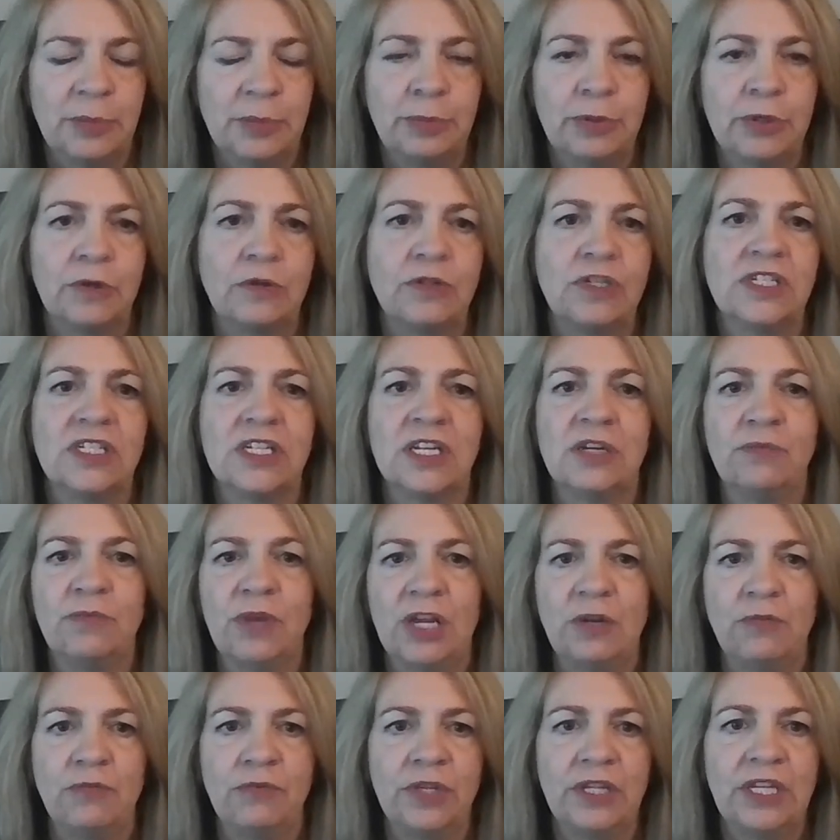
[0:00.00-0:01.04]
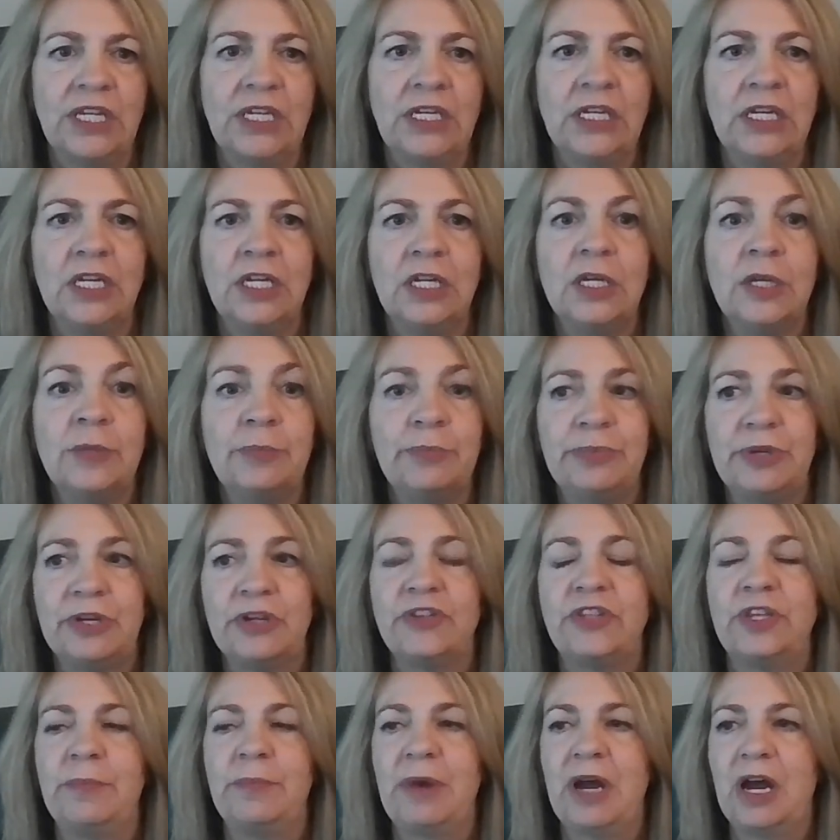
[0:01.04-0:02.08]
the approaches and really
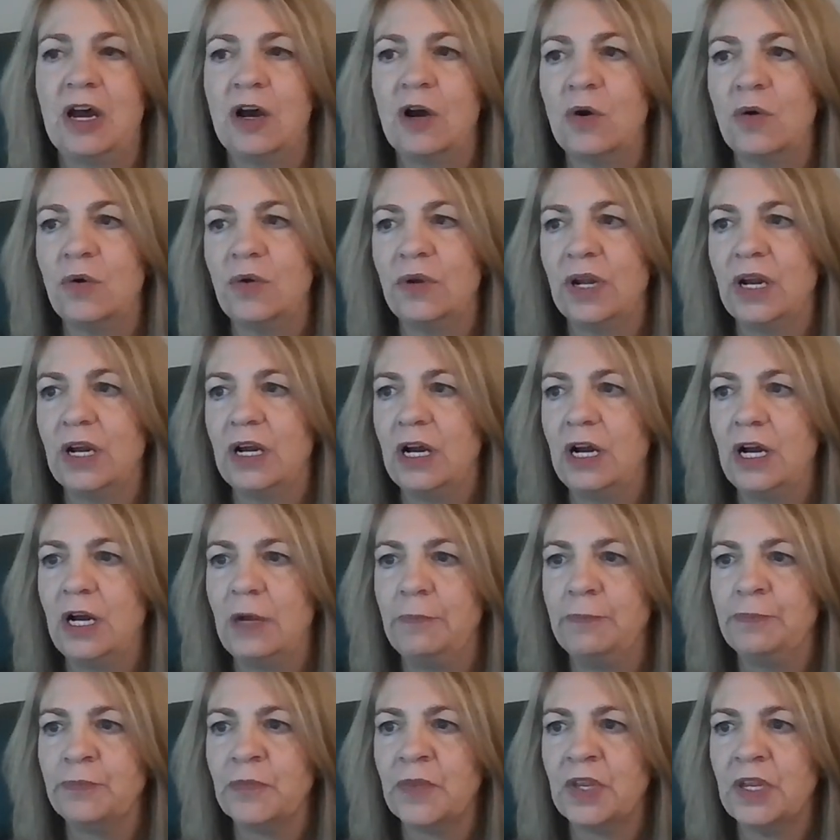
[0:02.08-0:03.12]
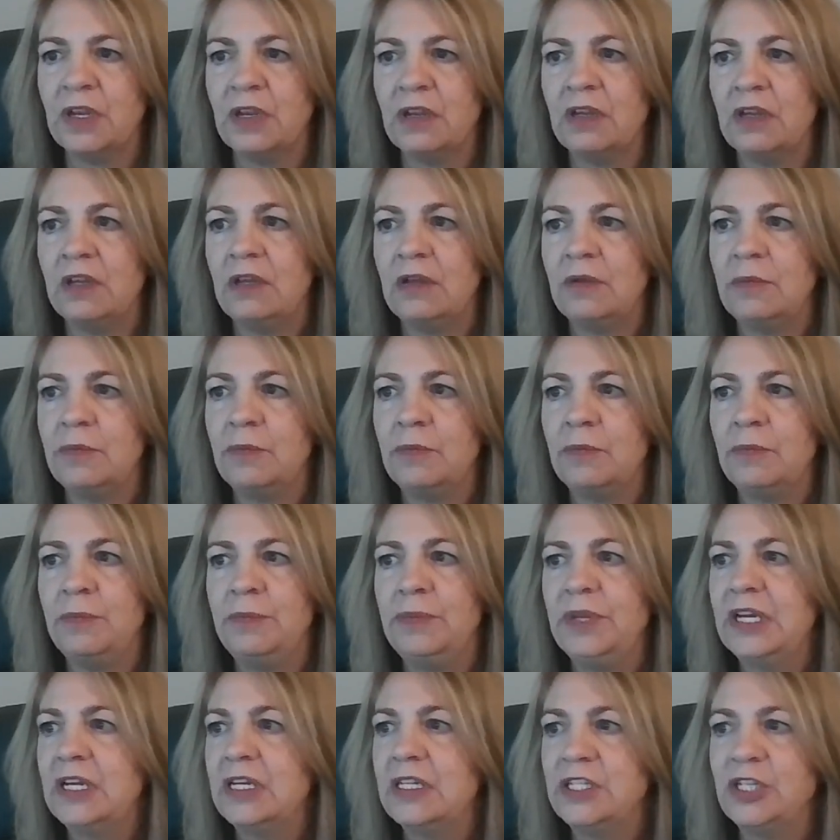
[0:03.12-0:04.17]
build them out.
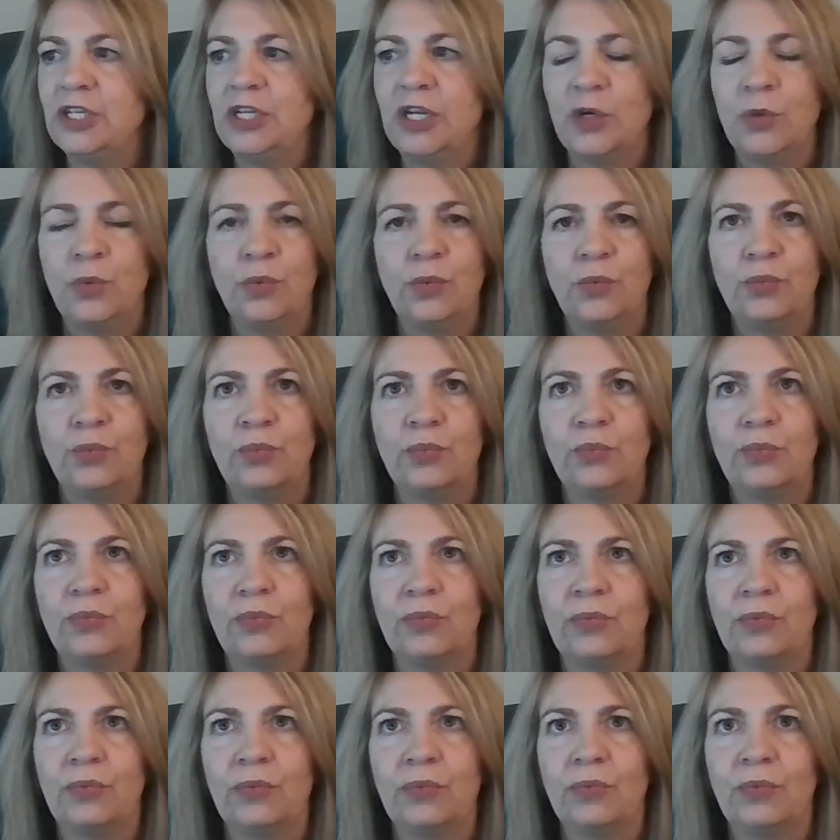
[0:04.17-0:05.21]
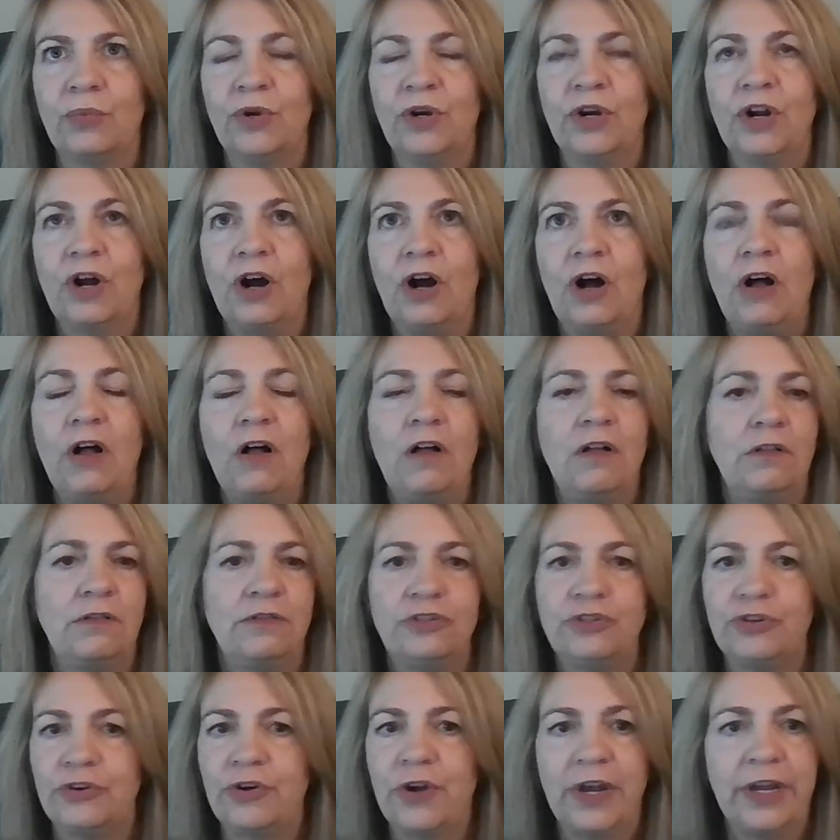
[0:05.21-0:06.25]
Because, we're all
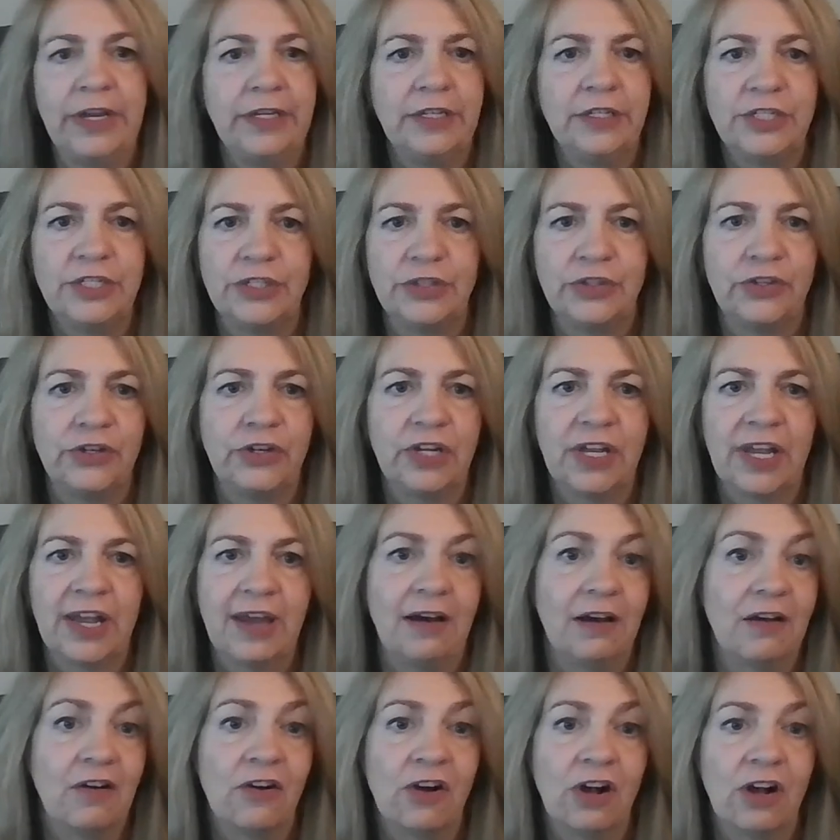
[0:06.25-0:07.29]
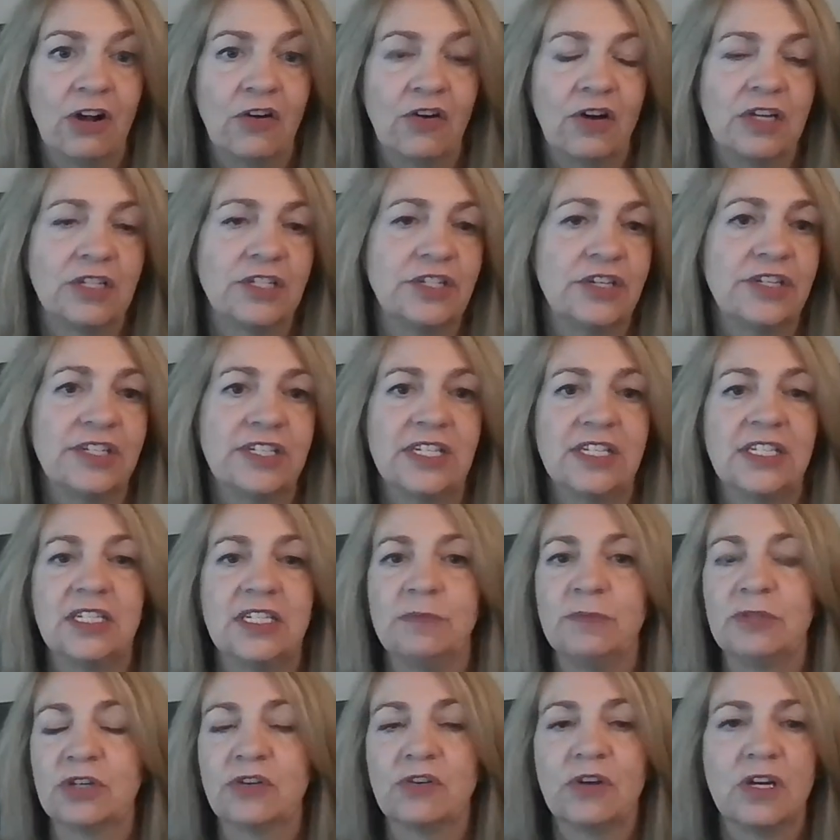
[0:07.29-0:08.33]
trying to look across our
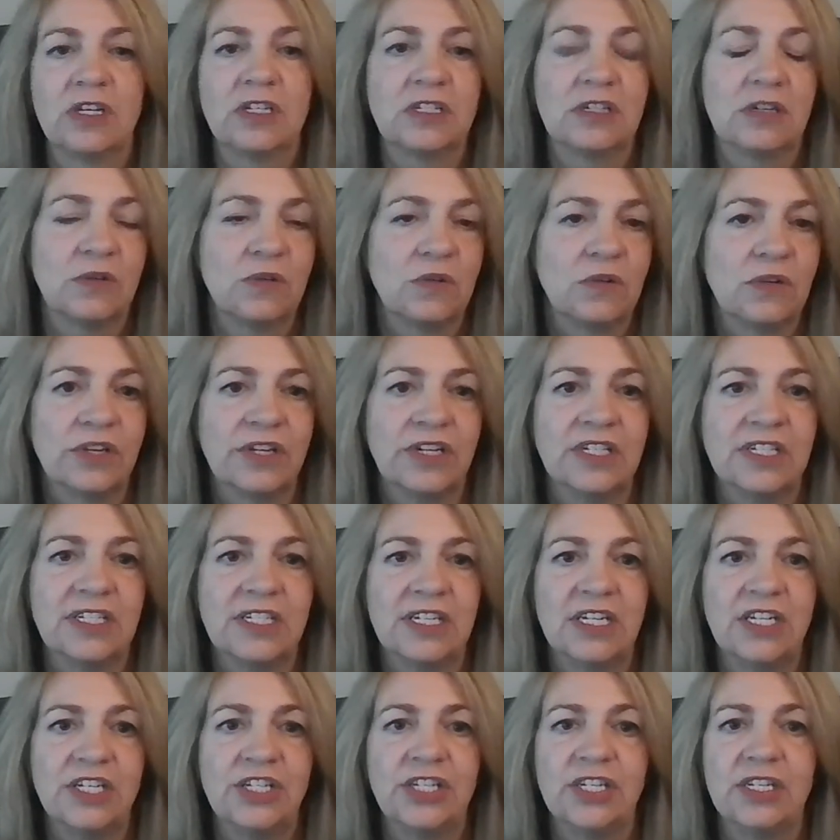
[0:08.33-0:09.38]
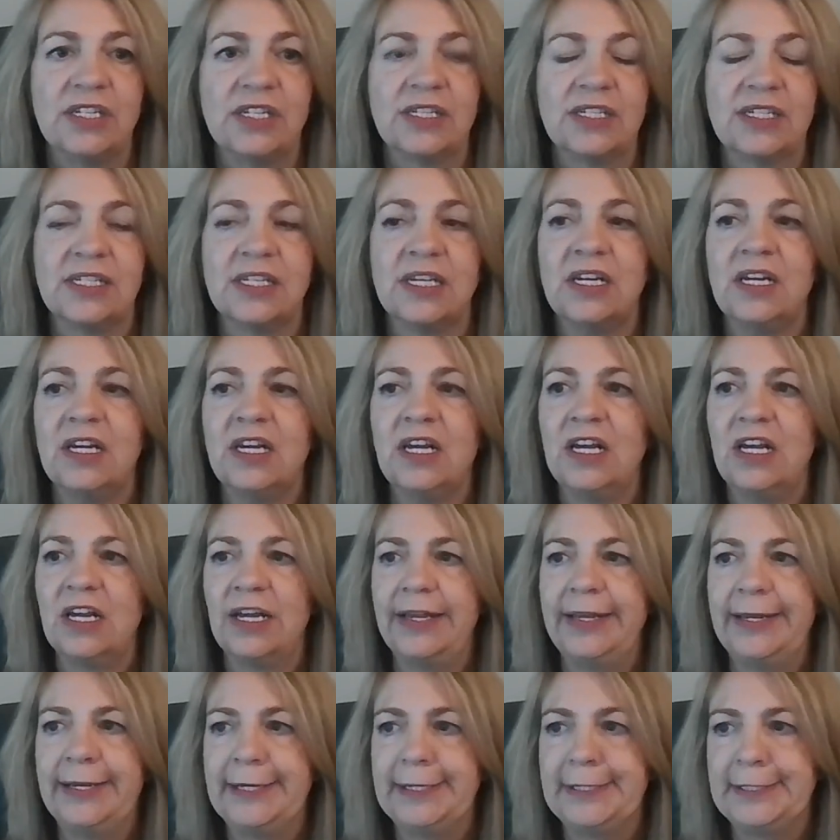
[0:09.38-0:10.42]
systems, across our organizations,
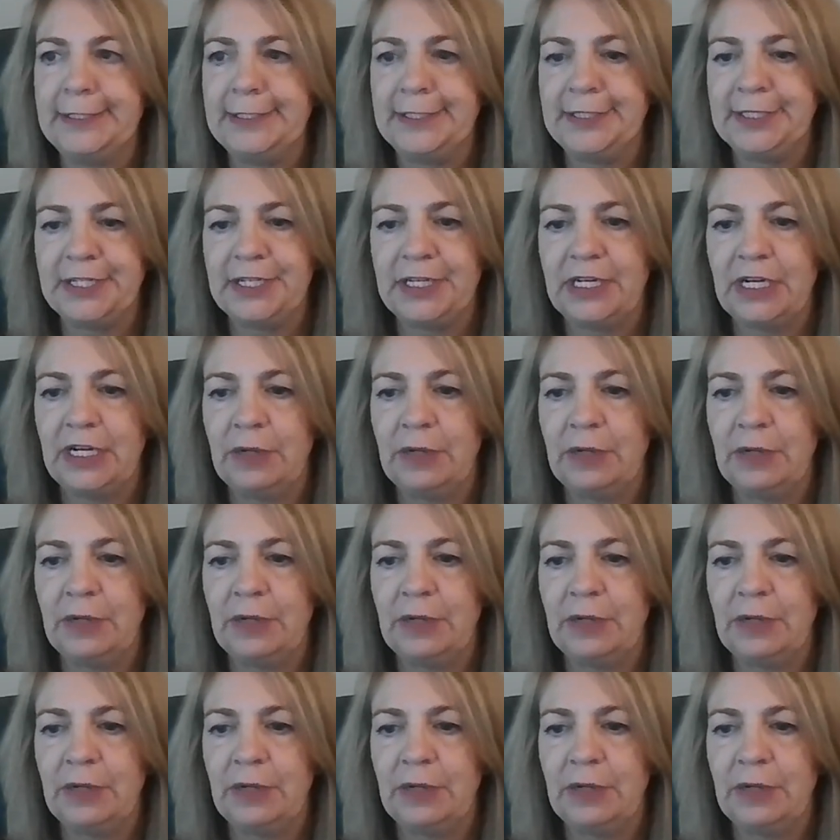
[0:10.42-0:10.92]
and